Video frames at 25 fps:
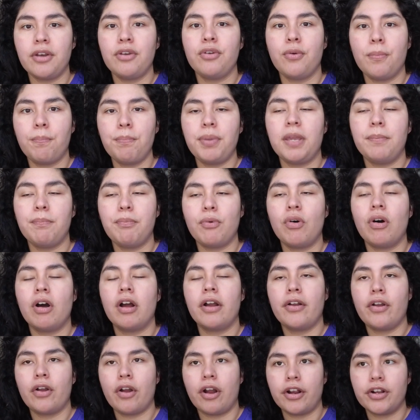new people.
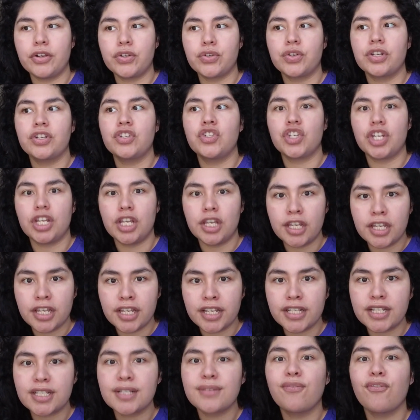A cartridge
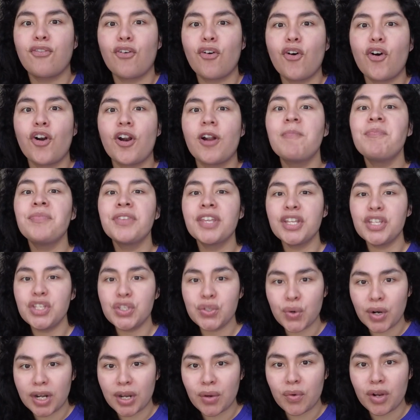is for
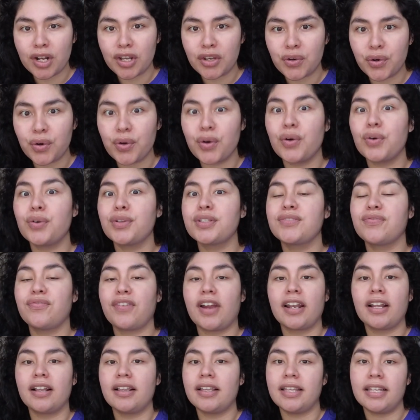21-year-olds
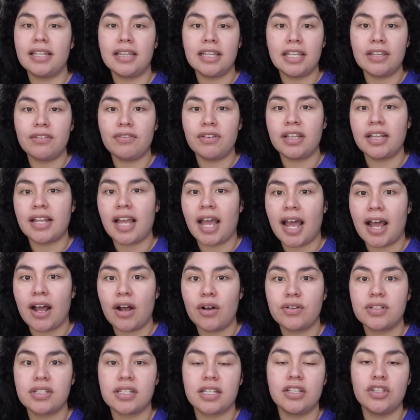finally leaving the
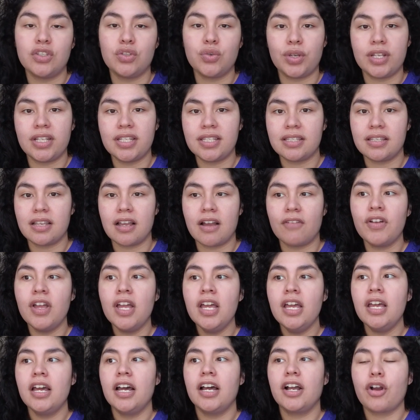house and doing stuff.
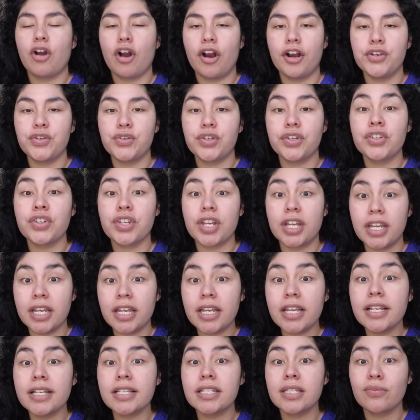A cartridge
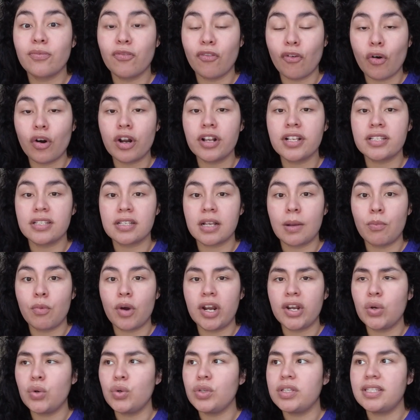is for
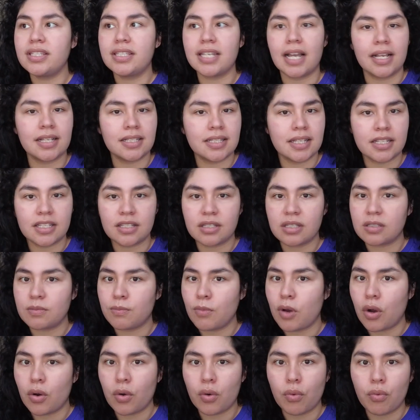someone who doesn't
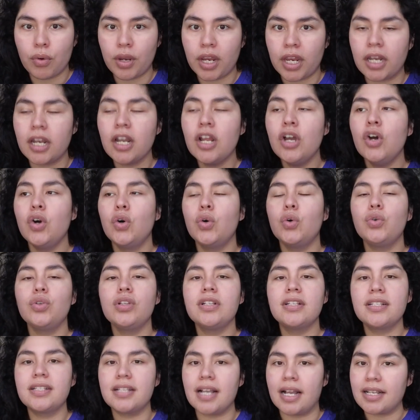smoke weed,
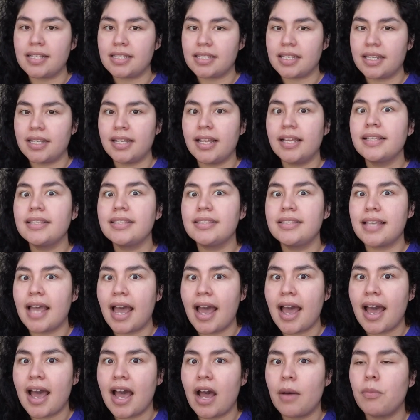who doesn't
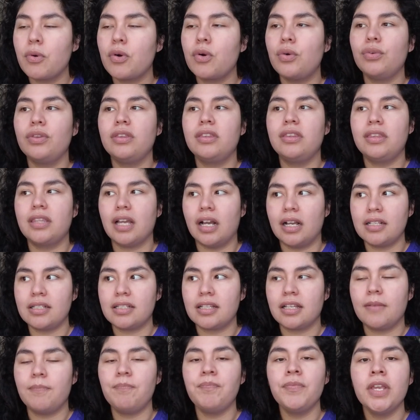dab, who
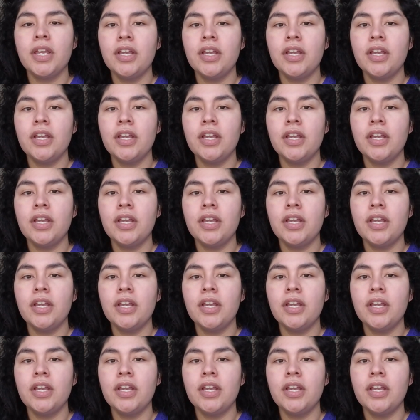doesn't